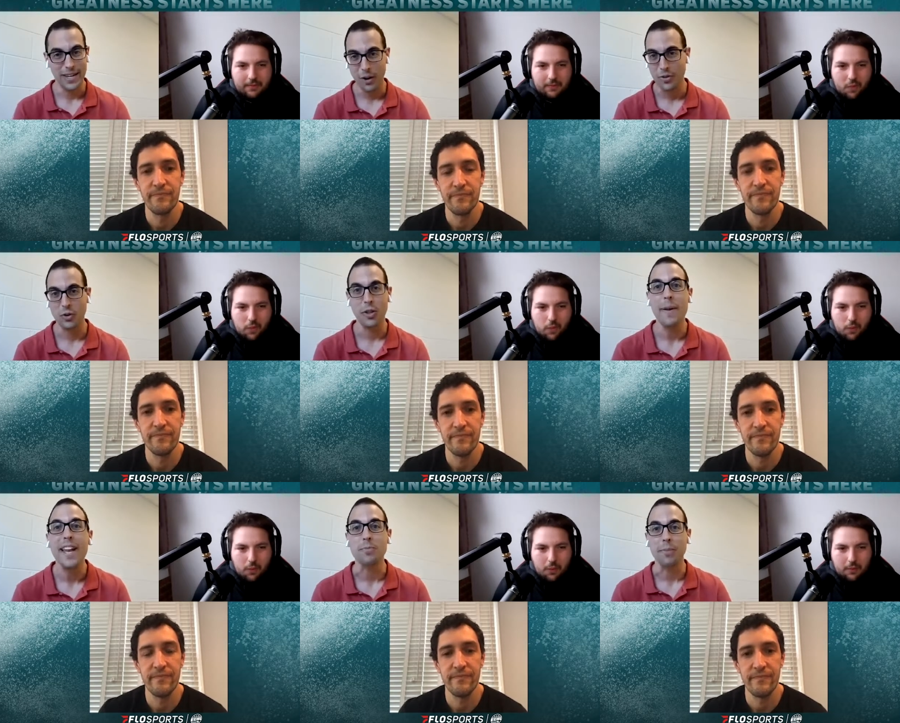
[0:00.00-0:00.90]
Speaker 1: you know, sort of the
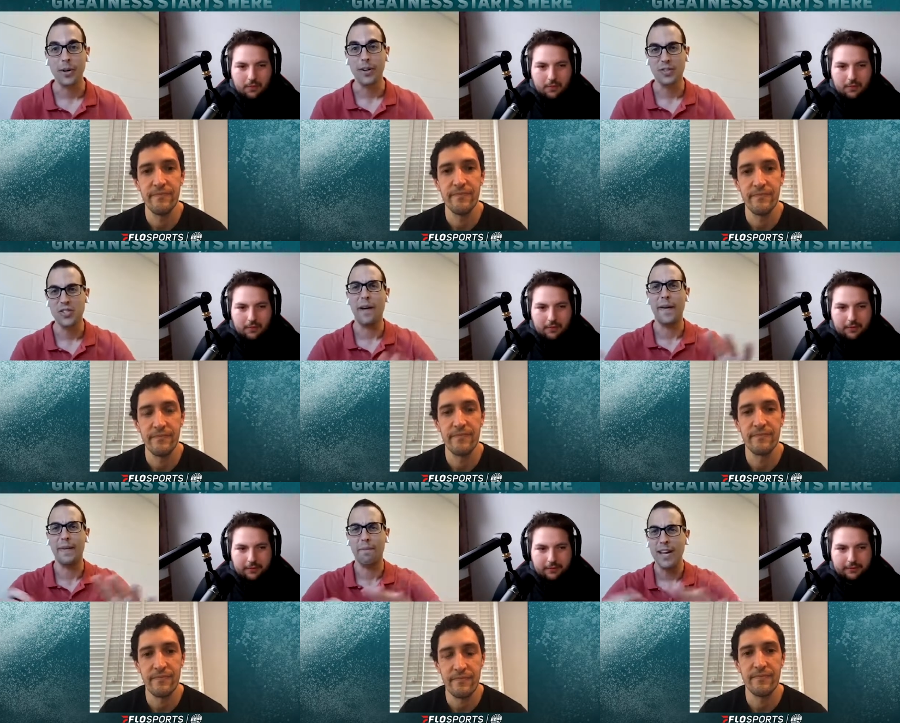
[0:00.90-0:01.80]
Pittsburgh
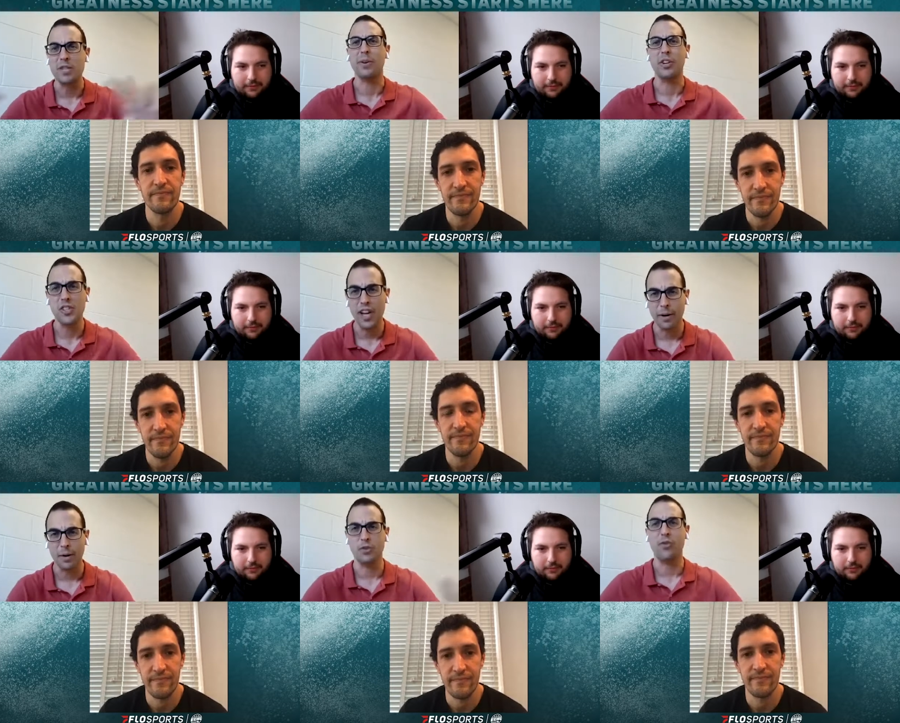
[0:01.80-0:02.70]

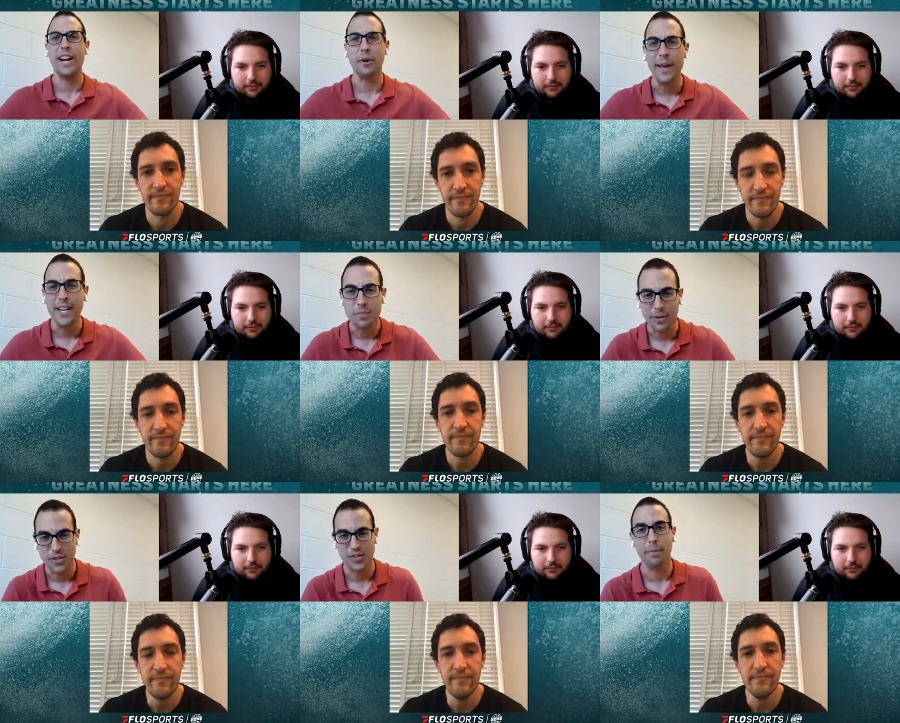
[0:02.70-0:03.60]
suburbs, greater
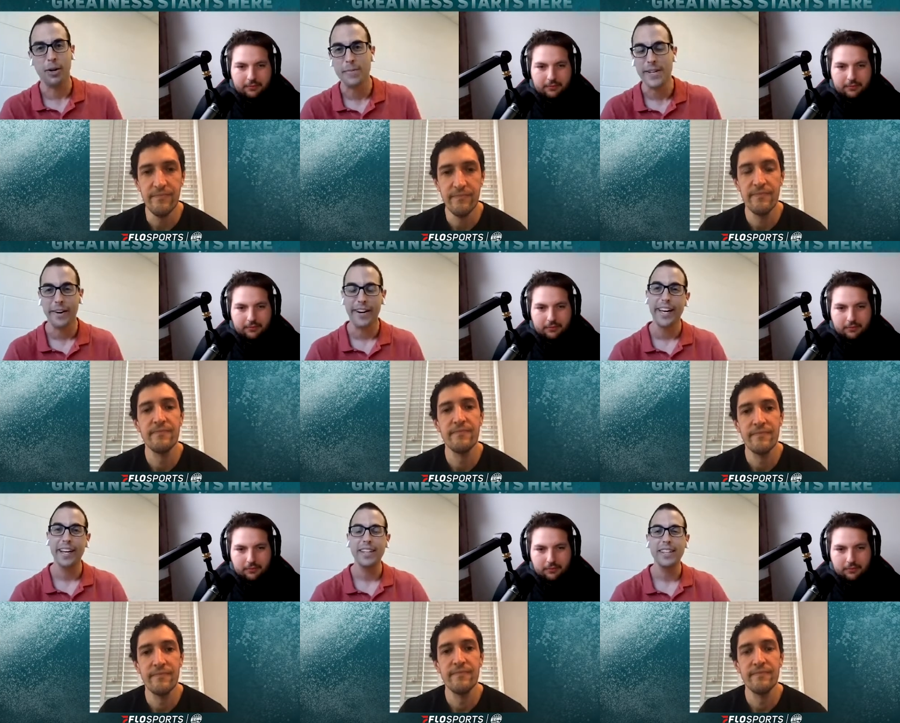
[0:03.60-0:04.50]
Pittsburgh suburbs
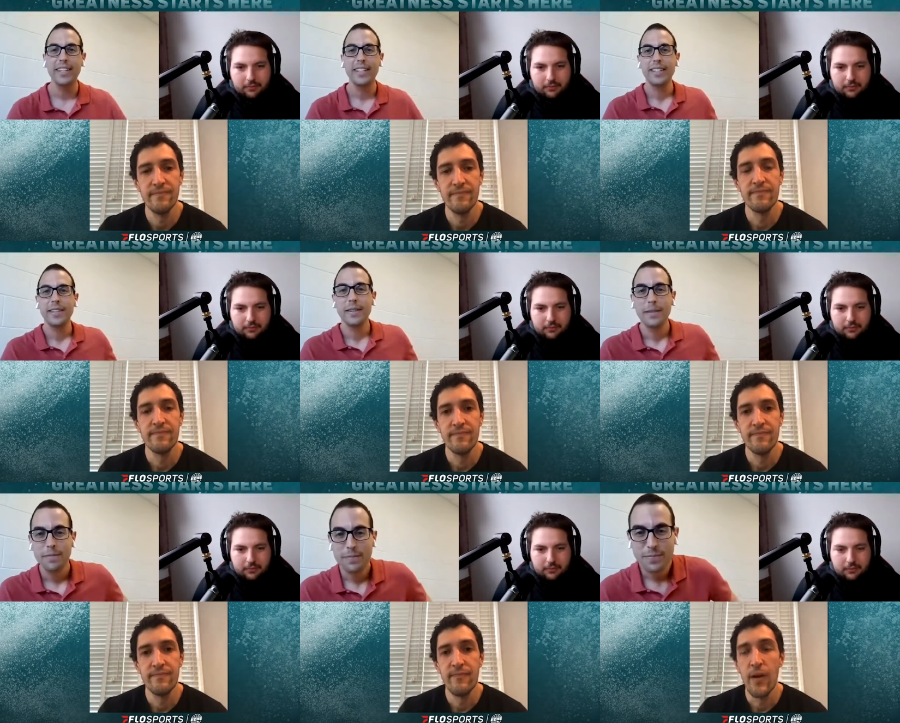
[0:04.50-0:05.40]
area?
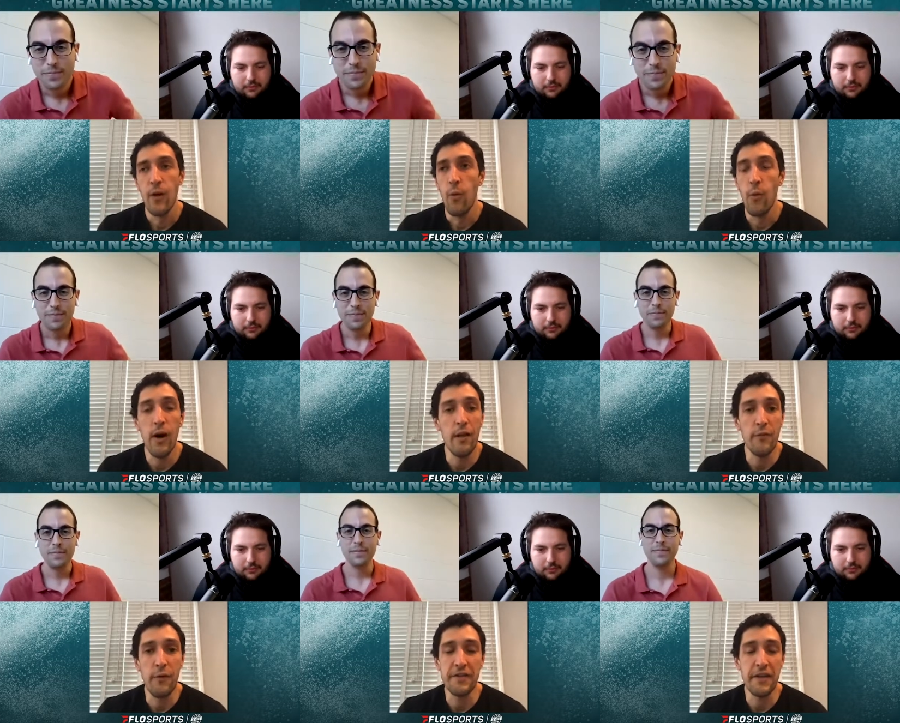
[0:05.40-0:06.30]
Speaker 2: Well, the
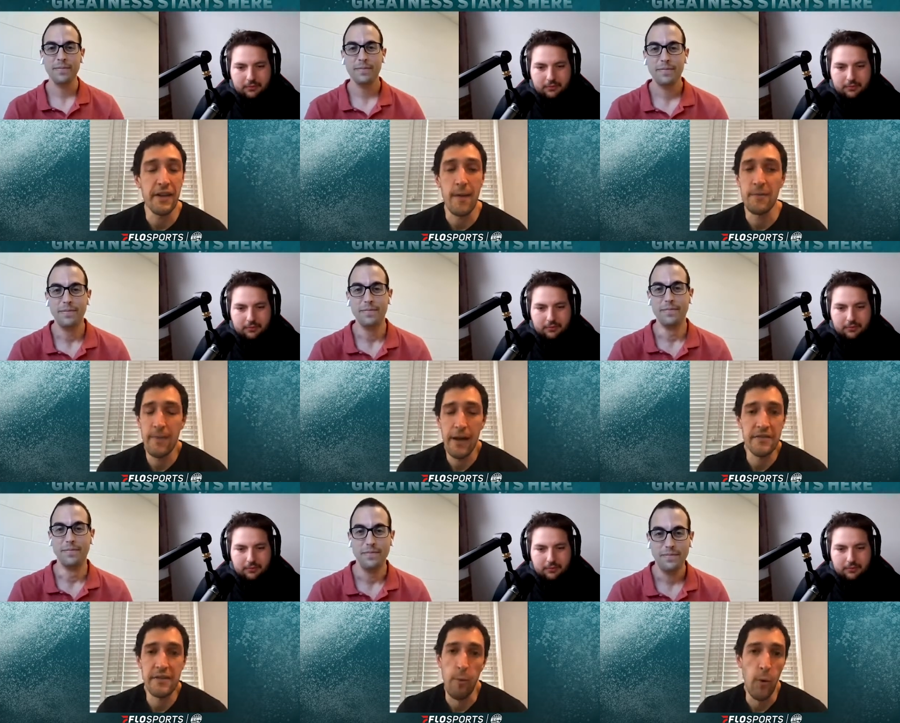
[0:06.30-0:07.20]
first thing that comes to mind
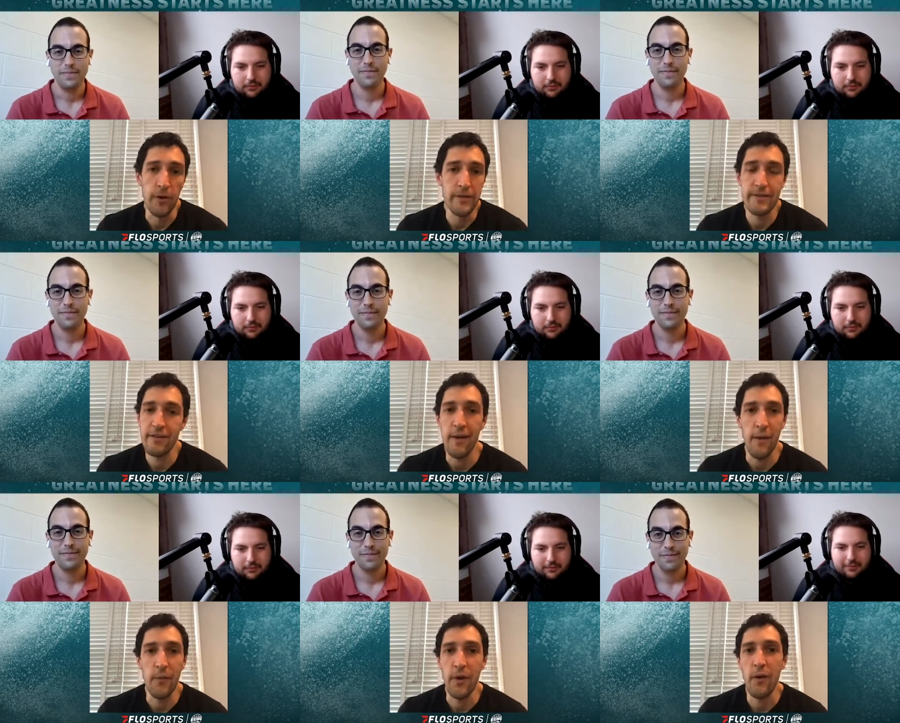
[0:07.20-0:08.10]
is sports.
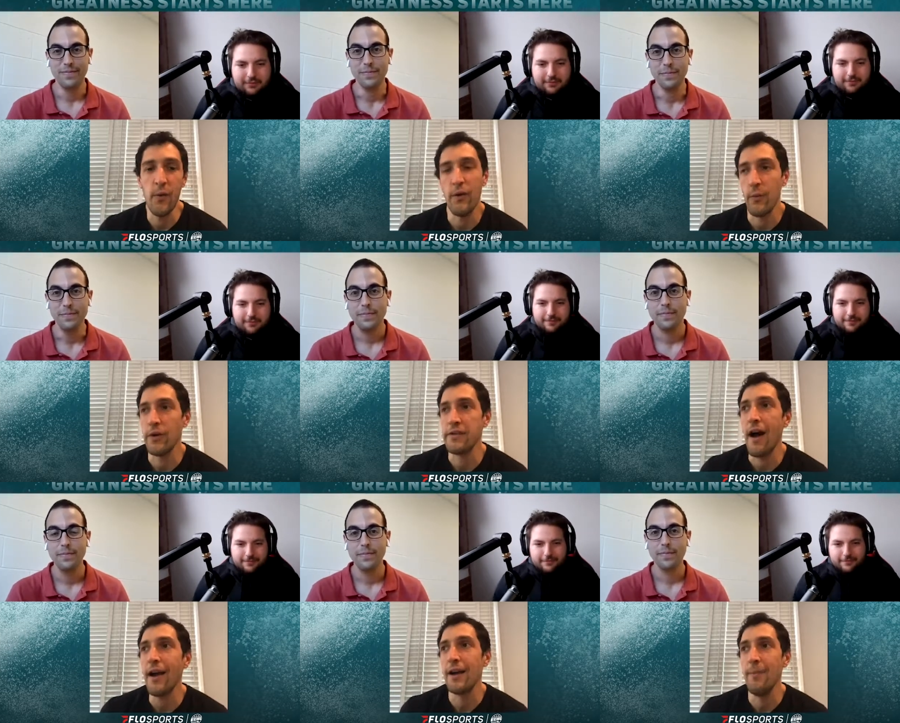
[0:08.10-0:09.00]
And we're
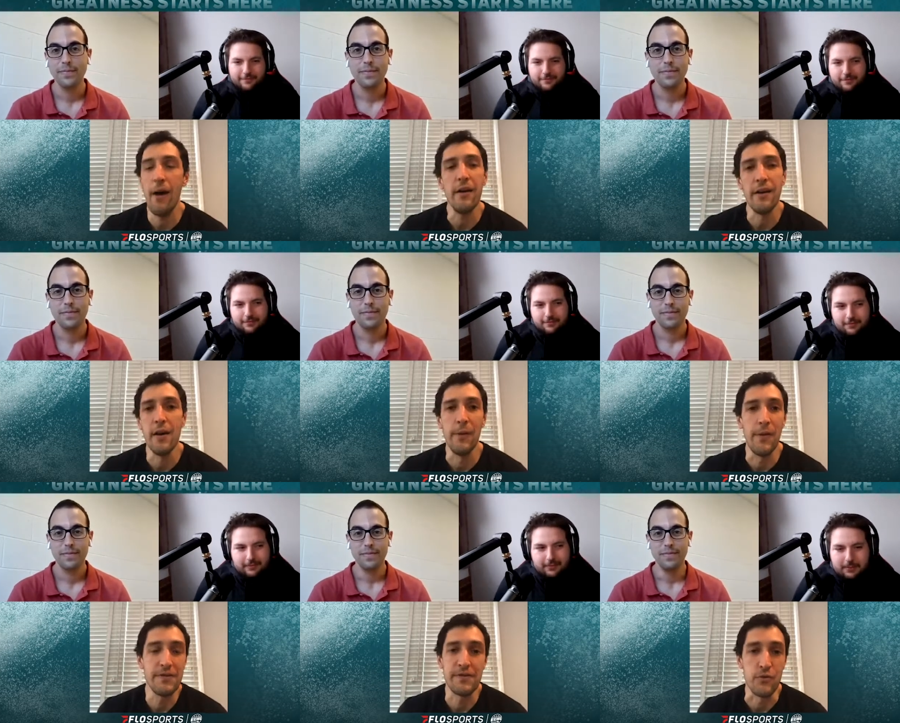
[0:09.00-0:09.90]
talking about it here, but
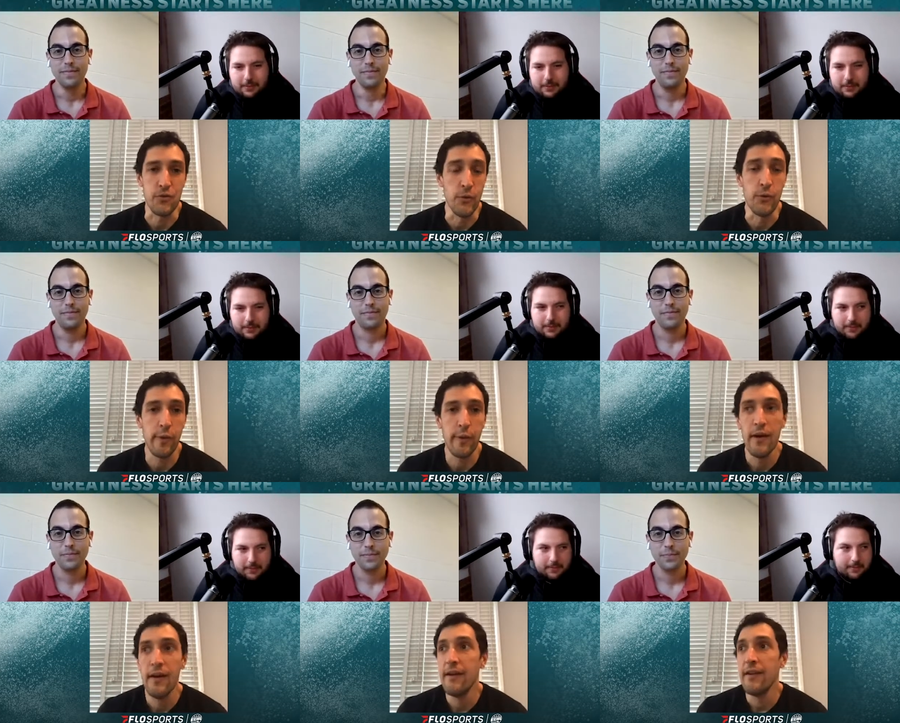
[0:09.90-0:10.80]
that's the truth,
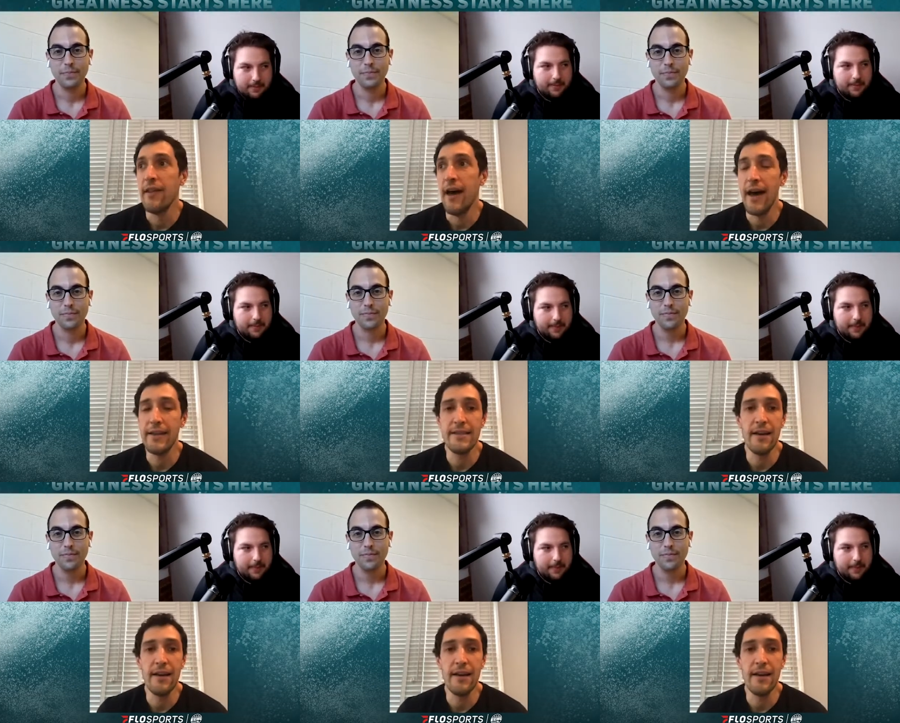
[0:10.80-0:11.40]
that